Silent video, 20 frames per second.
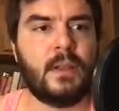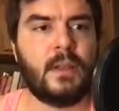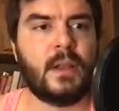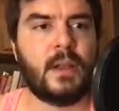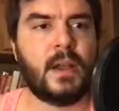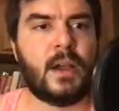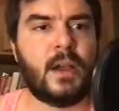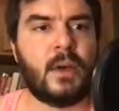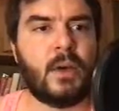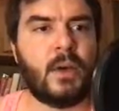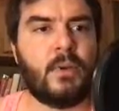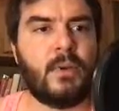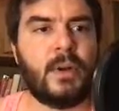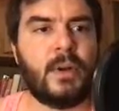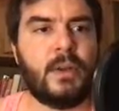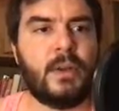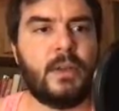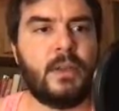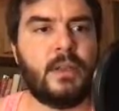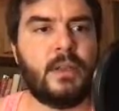I
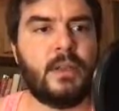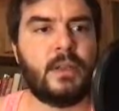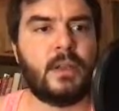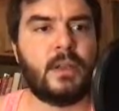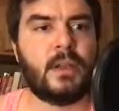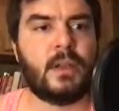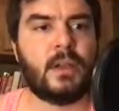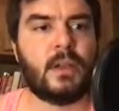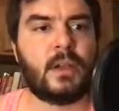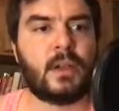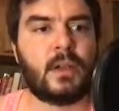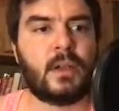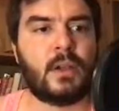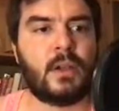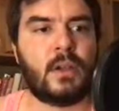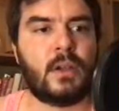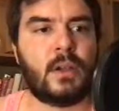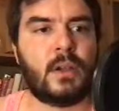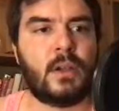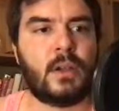already uh,
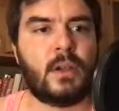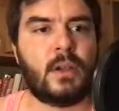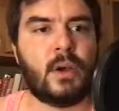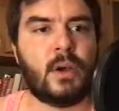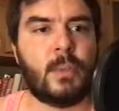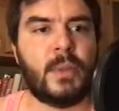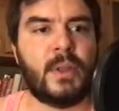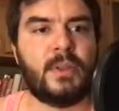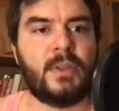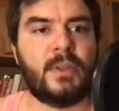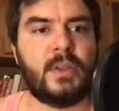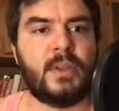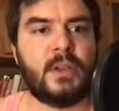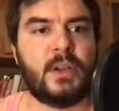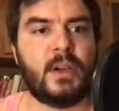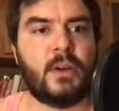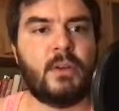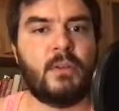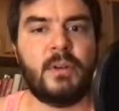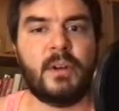commented, I
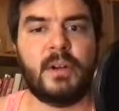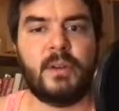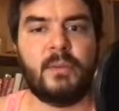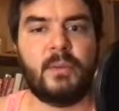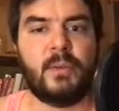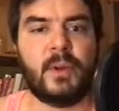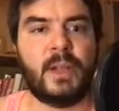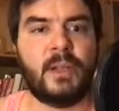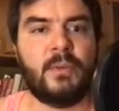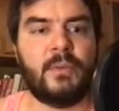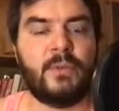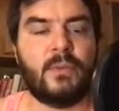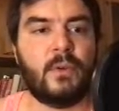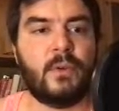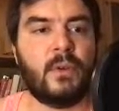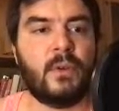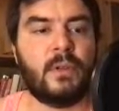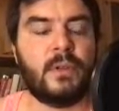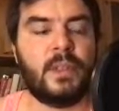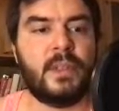already ran through
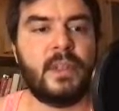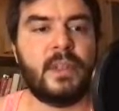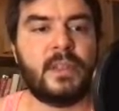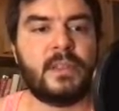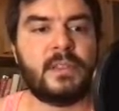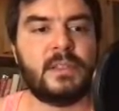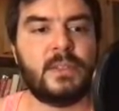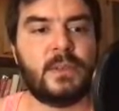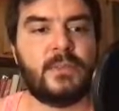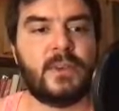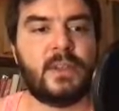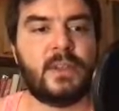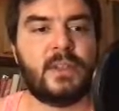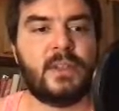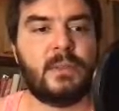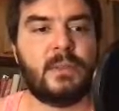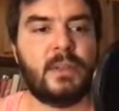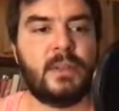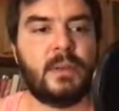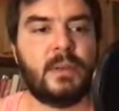all the links. You find
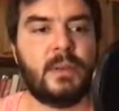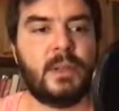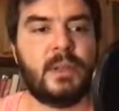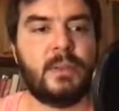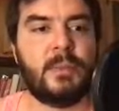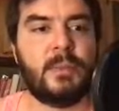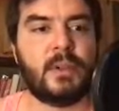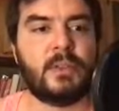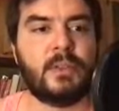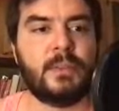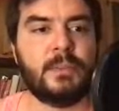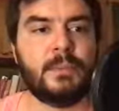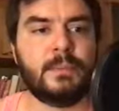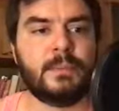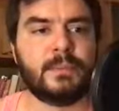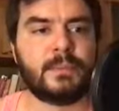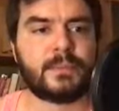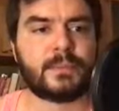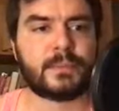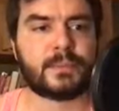them in the, in the bottom.
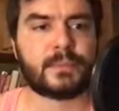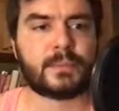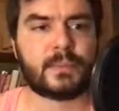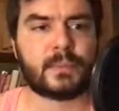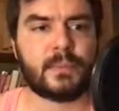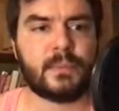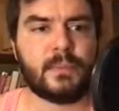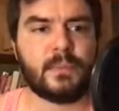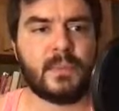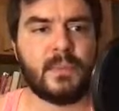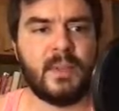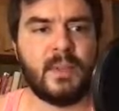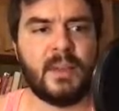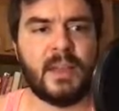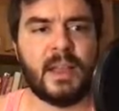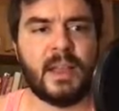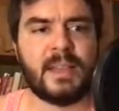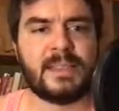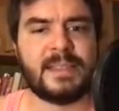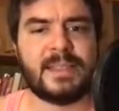
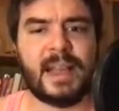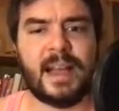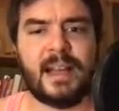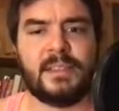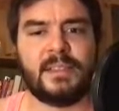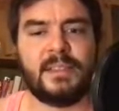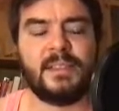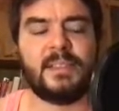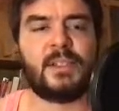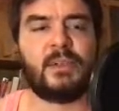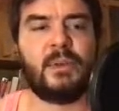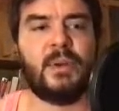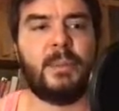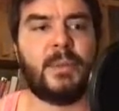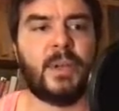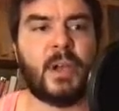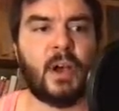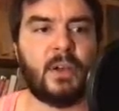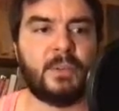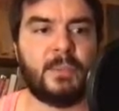I start the script
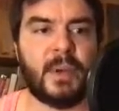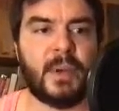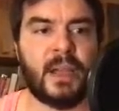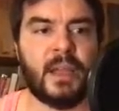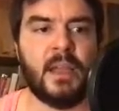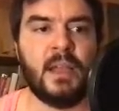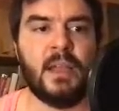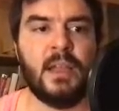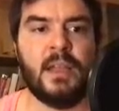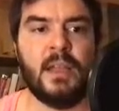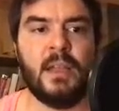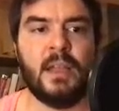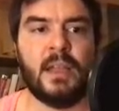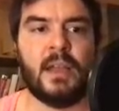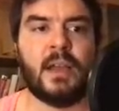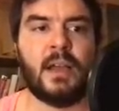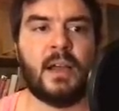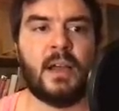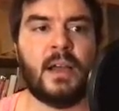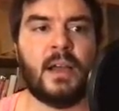out by,
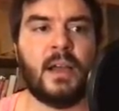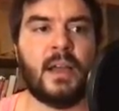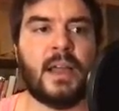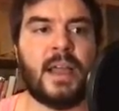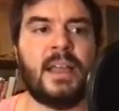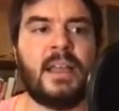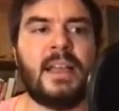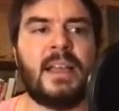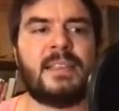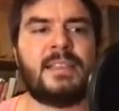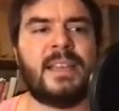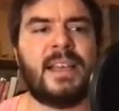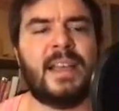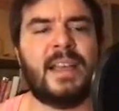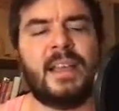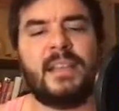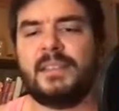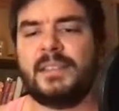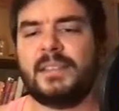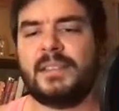uh, as I
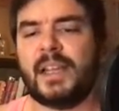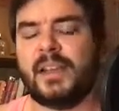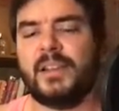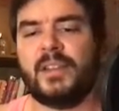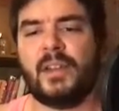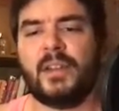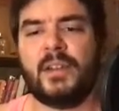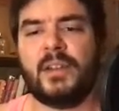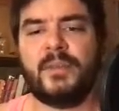had done in other